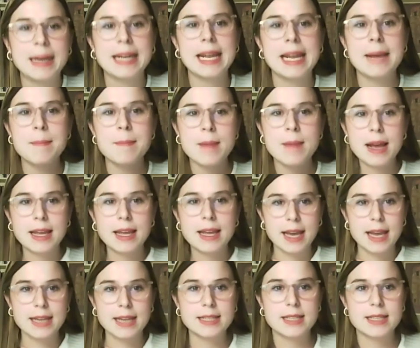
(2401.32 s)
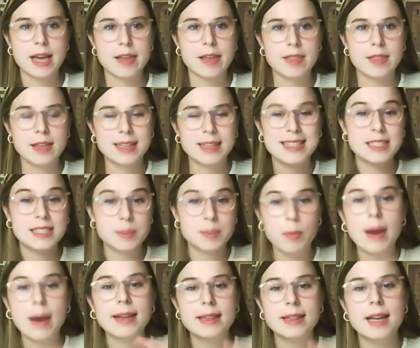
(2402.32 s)
in my case, I think
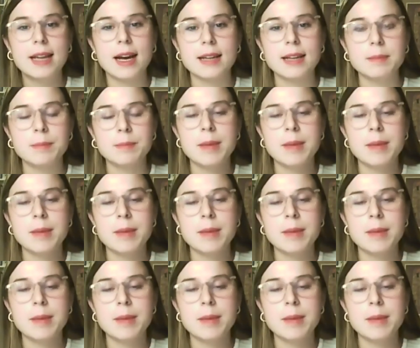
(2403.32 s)
despite that,